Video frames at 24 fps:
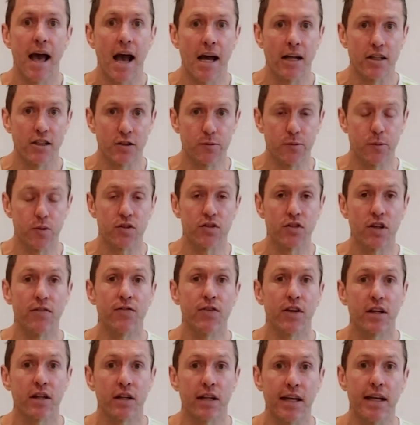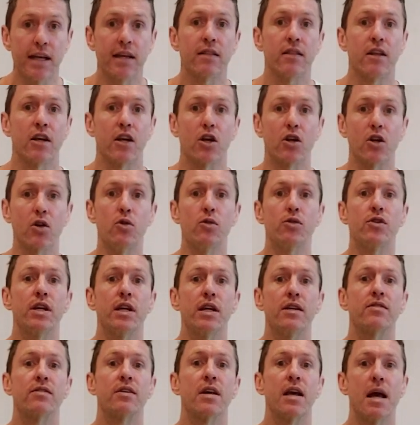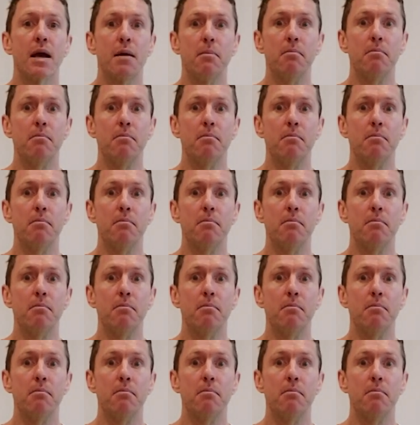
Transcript: and specifically the gluteus